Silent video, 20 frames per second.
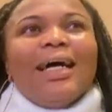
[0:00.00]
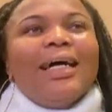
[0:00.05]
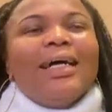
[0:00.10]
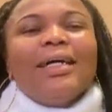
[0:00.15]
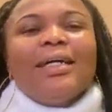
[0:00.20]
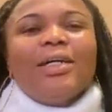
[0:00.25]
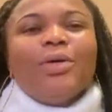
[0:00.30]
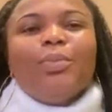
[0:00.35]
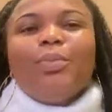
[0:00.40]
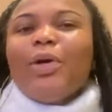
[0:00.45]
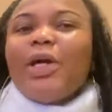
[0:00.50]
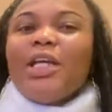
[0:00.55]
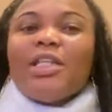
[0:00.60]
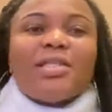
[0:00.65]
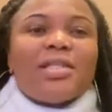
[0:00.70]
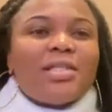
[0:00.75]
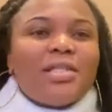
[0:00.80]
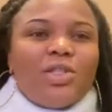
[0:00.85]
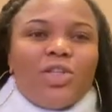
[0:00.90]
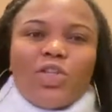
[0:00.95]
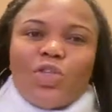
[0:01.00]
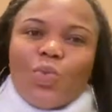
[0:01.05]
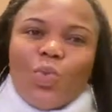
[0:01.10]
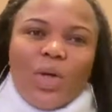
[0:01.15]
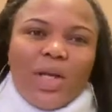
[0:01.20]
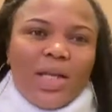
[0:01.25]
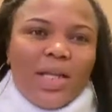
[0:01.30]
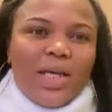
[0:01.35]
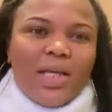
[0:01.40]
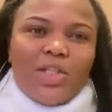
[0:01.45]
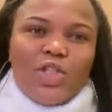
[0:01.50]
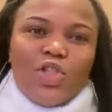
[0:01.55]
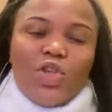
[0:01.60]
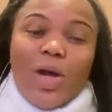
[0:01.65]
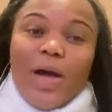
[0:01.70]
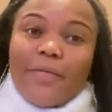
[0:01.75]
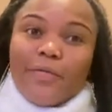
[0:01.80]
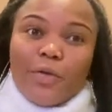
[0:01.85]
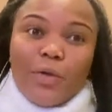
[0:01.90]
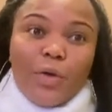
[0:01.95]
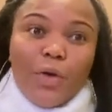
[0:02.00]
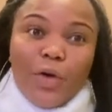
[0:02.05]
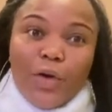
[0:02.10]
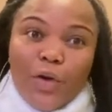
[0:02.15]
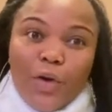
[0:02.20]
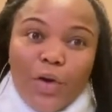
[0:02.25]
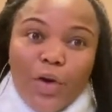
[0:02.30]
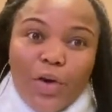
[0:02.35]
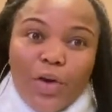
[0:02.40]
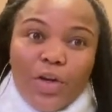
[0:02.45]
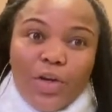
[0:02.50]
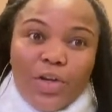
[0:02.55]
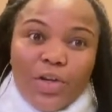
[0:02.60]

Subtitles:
but it is just what it is. You have to look good.